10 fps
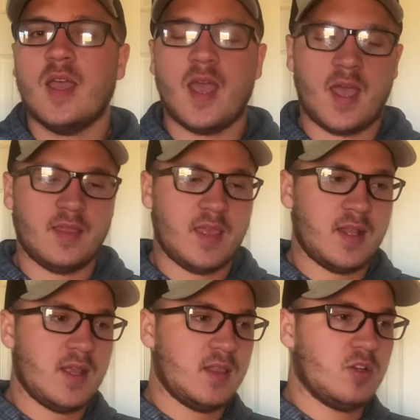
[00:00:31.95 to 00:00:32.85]
and
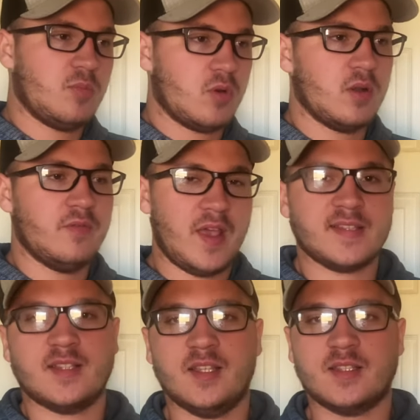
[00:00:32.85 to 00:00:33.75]
then a little more
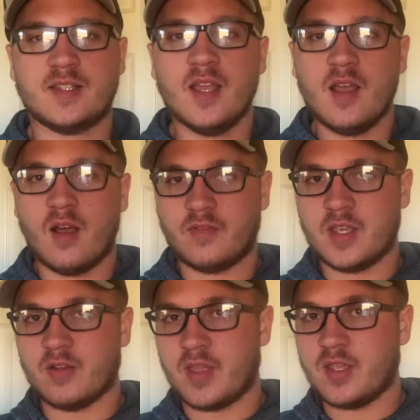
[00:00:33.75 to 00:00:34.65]
advanced list of
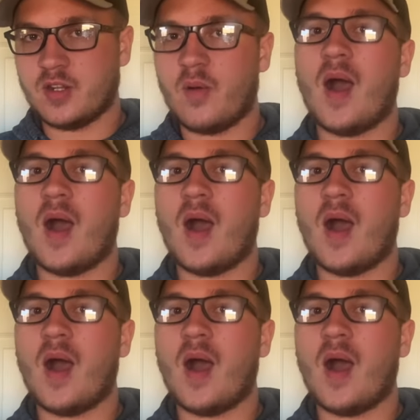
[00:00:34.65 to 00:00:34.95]
gear that, you know,